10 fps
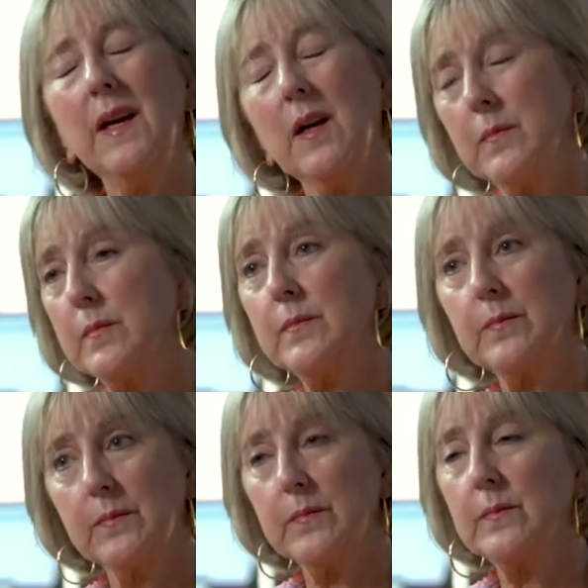Yeah.
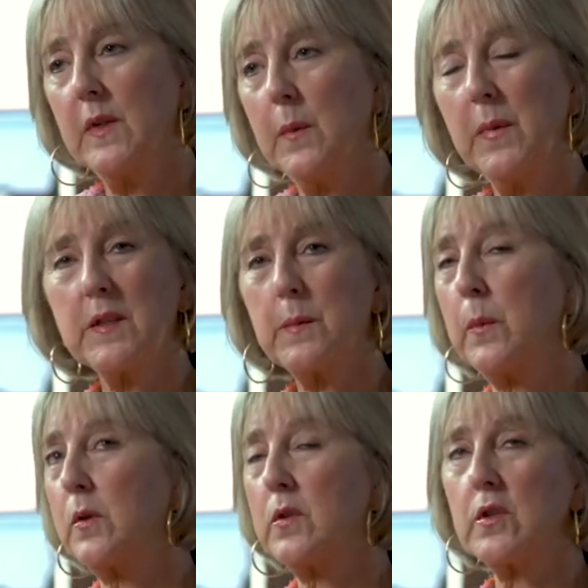Between applicants. Because
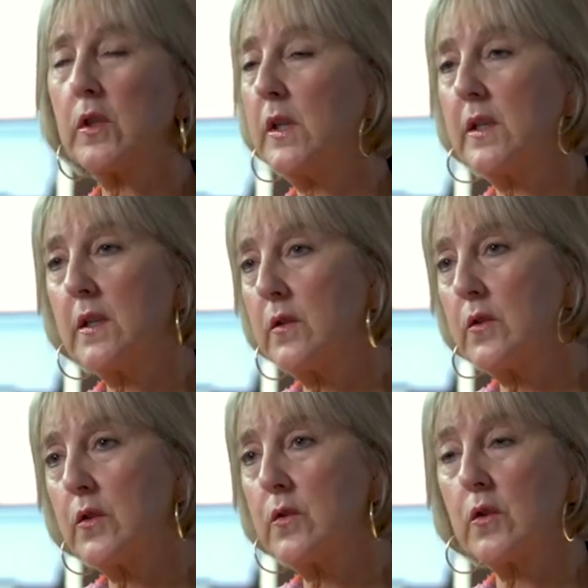people are just looking.
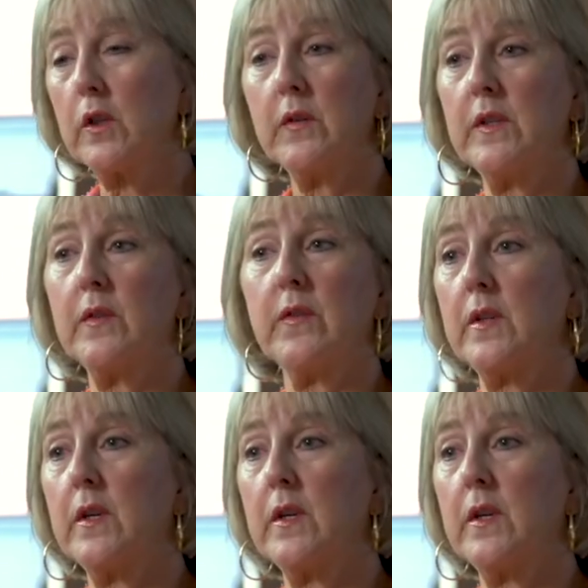Students are looking for different